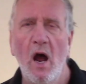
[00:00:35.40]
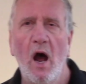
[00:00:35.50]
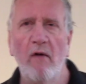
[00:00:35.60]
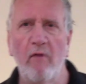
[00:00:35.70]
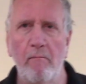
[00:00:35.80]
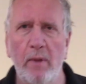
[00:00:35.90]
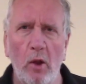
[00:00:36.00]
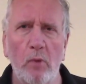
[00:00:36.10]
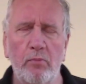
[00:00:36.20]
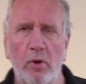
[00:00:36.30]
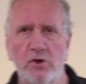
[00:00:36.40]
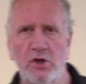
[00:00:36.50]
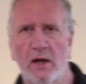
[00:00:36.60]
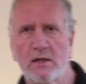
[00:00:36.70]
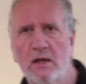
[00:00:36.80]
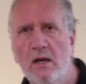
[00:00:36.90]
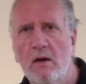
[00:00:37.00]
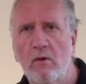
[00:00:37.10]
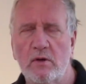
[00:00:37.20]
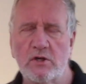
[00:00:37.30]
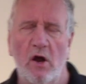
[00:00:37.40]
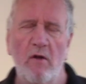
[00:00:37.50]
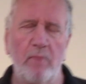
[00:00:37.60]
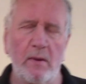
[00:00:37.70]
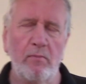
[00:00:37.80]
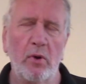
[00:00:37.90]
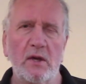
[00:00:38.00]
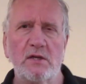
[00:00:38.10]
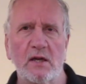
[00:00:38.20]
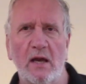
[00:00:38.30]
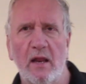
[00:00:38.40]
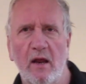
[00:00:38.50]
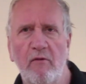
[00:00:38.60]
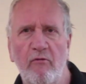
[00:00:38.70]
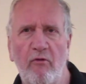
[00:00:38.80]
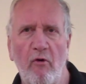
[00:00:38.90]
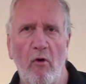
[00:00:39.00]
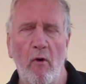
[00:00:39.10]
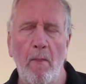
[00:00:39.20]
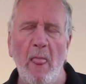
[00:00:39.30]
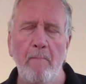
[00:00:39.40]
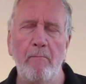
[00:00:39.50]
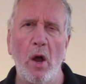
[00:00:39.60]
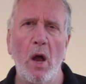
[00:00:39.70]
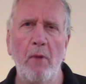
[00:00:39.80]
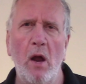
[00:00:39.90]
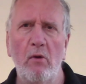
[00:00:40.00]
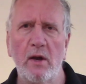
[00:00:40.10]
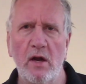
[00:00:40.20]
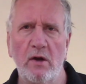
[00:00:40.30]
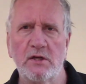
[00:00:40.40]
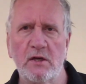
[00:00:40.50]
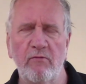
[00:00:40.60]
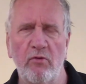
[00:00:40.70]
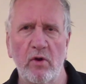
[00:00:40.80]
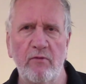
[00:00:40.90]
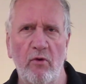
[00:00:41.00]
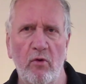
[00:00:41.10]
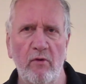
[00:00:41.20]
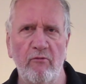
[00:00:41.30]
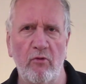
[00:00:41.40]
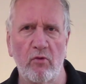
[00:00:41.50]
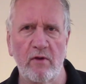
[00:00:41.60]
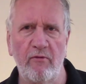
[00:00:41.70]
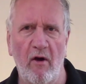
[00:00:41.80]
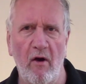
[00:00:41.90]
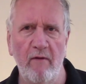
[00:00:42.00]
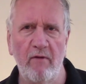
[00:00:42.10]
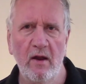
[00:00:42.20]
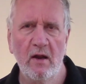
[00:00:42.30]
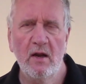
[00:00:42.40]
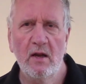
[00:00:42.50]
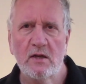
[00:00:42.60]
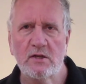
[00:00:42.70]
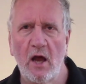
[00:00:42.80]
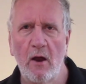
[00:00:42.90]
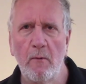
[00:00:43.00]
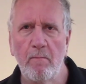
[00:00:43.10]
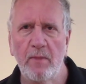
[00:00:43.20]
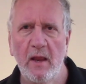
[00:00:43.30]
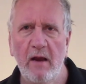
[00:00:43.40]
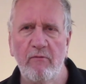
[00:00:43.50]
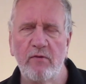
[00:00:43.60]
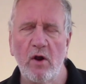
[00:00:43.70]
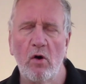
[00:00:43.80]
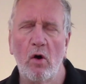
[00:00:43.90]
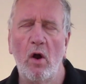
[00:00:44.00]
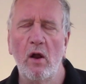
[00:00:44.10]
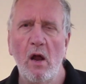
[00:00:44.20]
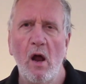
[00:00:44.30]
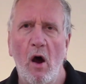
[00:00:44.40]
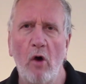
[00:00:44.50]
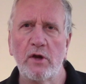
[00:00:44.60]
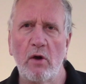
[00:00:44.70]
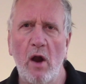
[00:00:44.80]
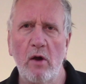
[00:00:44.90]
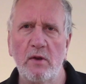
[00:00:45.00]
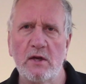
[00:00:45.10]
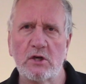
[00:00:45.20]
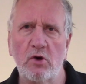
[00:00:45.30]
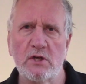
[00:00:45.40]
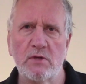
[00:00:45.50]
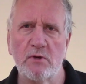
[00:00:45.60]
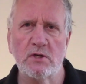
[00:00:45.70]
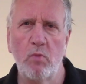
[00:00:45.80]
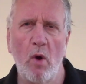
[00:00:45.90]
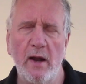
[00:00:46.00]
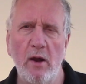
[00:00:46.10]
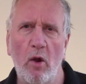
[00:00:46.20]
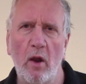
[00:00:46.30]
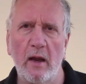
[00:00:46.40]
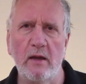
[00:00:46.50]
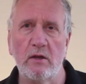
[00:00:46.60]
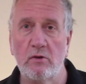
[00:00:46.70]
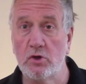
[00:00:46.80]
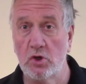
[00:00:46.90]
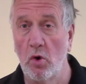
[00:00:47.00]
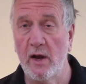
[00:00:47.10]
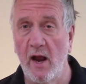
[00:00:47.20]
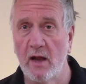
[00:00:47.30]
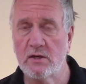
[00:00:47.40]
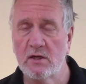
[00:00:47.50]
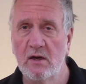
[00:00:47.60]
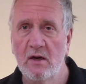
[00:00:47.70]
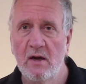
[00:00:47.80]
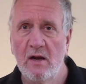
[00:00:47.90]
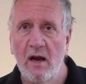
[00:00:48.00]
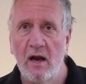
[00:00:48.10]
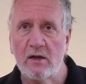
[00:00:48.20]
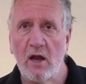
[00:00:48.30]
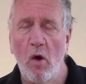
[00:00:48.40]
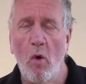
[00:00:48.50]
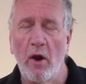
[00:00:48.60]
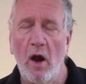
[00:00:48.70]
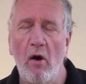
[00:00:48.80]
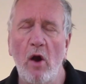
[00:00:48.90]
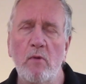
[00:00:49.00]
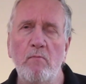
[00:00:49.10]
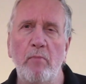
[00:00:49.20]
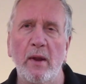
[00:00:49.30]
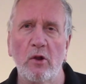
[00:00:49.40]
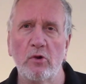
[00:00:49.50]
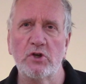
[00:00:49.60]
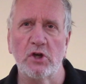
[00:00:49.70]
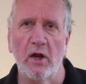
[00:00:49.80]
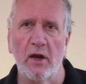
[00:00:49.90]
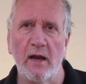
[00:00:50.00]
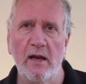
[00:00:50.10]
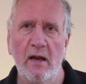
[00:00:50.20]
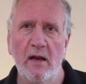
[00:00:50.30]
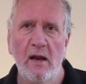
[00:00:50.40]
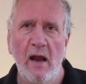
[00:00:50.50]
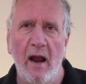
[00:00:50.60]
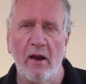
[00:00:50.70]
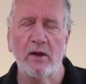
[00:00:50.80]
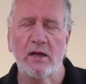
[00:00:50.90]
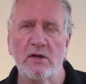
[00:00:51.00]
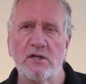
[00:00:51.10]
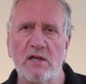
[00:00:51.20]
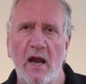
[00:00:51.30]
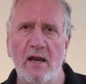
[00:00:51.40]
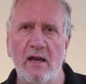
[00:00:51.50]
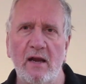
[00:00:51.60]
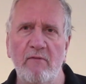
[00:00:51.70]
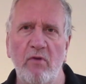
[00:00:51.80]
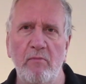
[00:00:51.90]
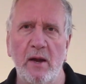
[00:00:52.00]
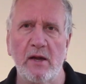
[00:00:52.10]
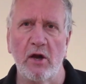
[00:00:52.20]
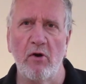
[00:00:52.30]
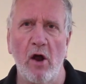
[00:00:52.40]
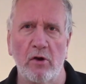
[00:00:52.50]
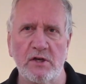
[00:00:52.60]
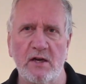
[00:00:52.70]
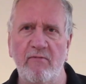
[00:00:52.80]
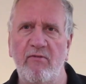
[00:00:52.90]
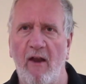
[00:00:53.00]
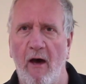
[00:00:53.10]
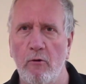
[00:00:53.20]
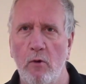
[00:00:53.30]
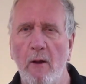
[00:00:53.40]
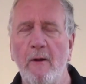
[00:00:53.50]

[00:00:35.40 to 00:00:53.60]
of a build project which I've been putting together for Burma in 1944 and 45. So if you're on your own this Christmas, why not join us and go on our own build journey, and I can stand in for being your Auntie Flo.